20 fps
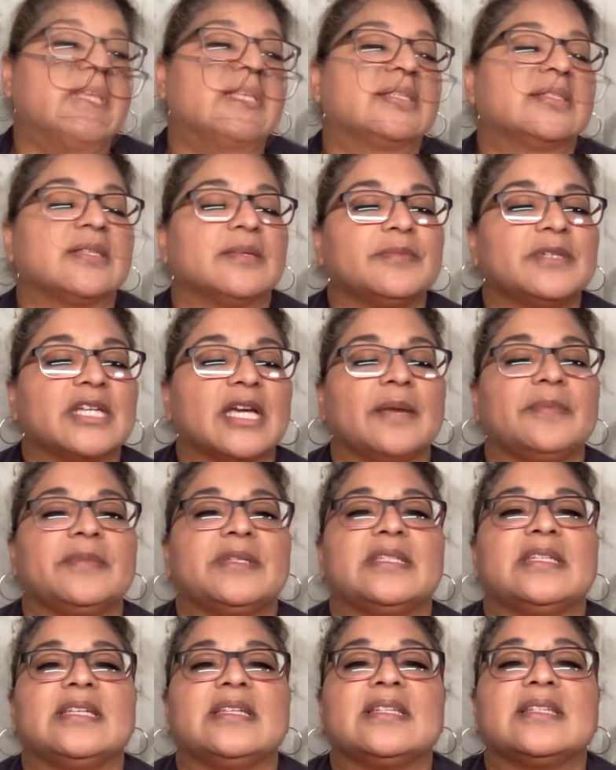Sometimes
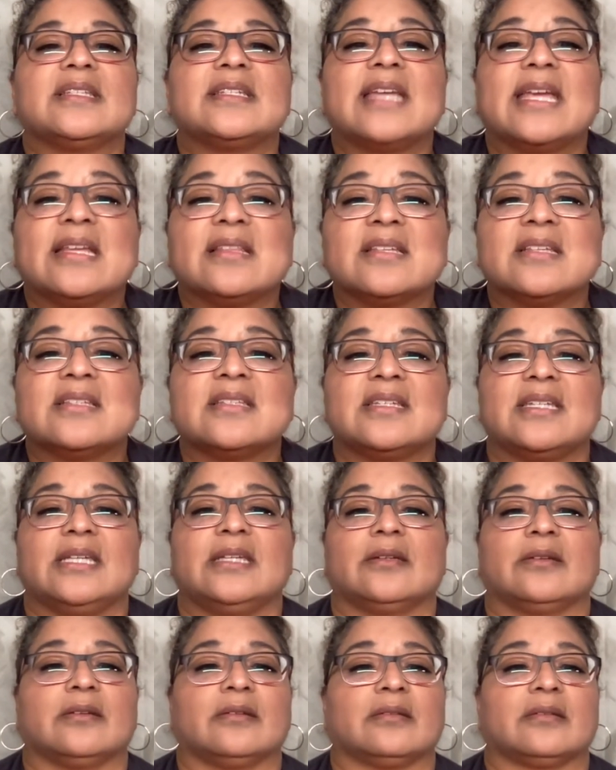these stainless
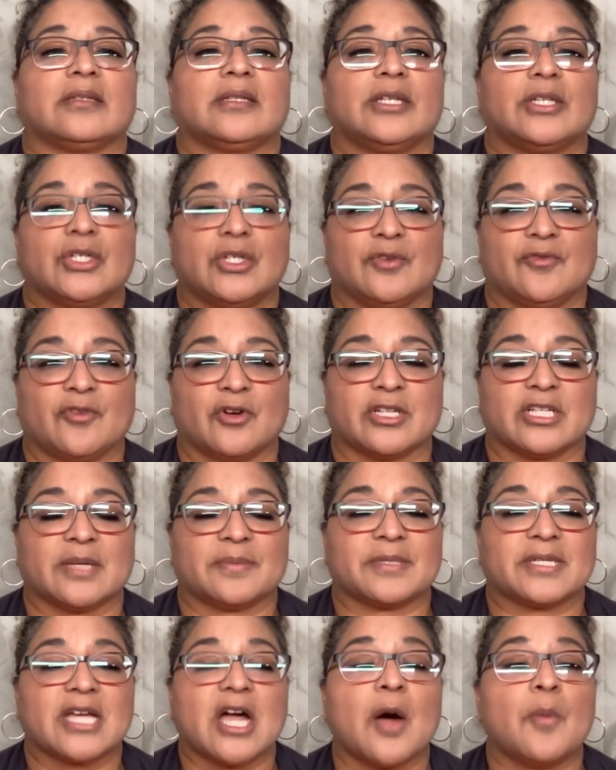steel tissue
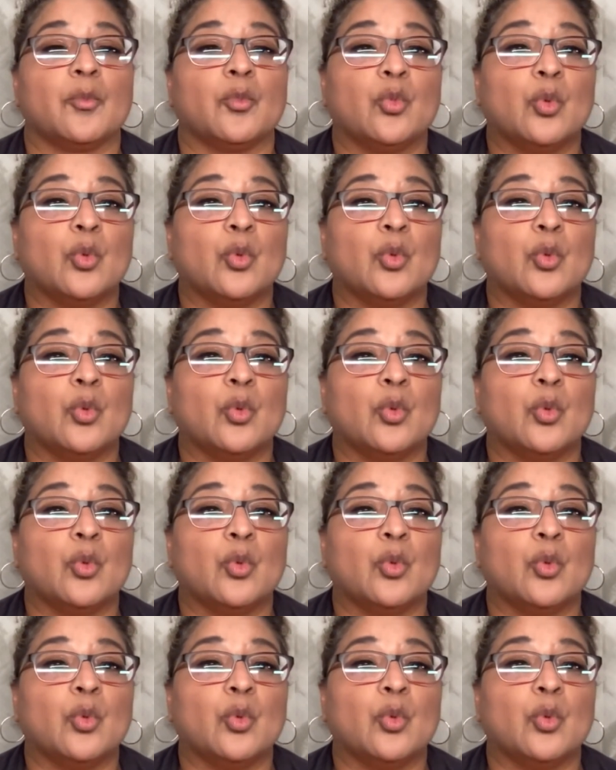forceps come